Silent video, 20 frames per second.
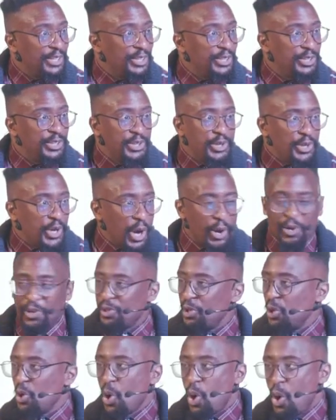You go to
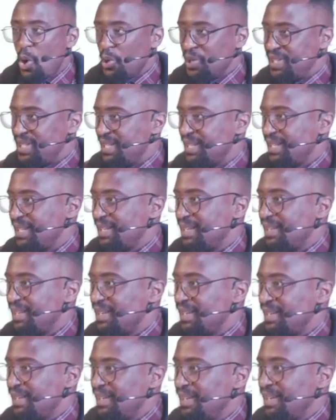the Lord.
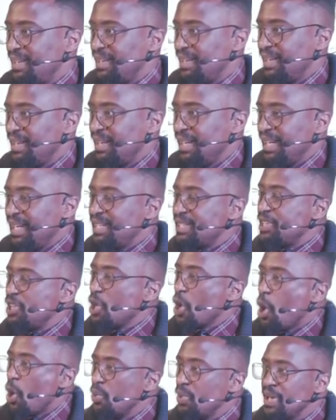He's the
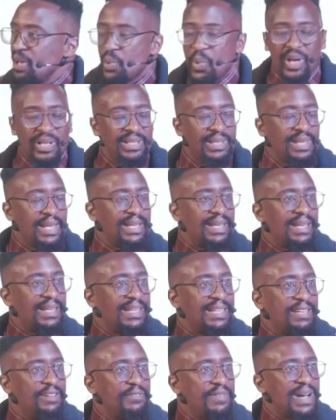only one that can give